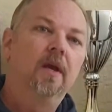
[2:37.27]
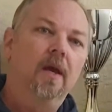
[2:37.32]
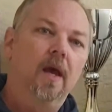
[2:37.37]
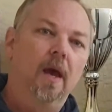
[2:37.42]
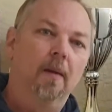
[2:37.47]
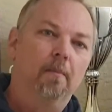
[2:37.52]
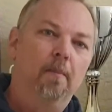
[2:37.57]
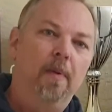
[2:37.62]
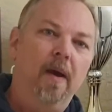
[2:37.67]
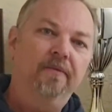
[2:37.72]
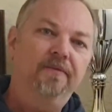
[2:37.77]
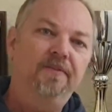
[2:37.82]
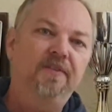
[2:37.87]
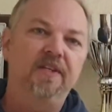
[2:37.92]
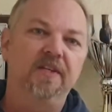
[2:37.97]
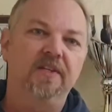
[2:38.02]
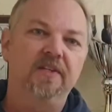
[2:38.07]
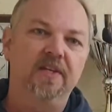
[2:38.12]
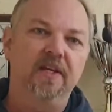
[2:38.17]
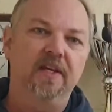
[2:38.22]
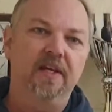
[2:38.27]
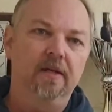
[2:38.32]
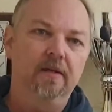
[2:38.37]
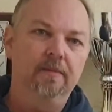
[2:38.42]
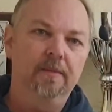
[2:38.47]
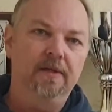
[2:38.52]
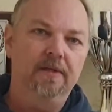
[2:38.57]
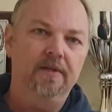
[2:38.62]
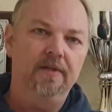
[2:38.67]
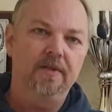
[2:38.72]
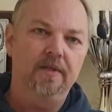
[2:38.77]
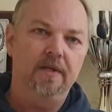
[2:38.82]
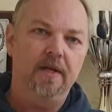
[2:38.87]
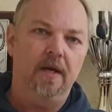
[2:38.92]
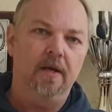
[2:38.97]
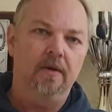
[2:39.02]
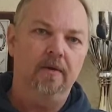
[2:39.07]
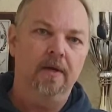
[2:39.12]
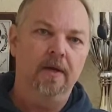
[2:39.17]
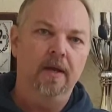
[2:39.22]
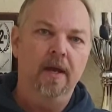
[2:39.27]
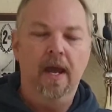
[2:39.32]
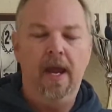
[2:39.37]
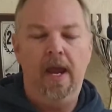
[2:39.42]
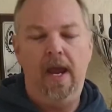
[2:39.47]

above 60 kilometers an hour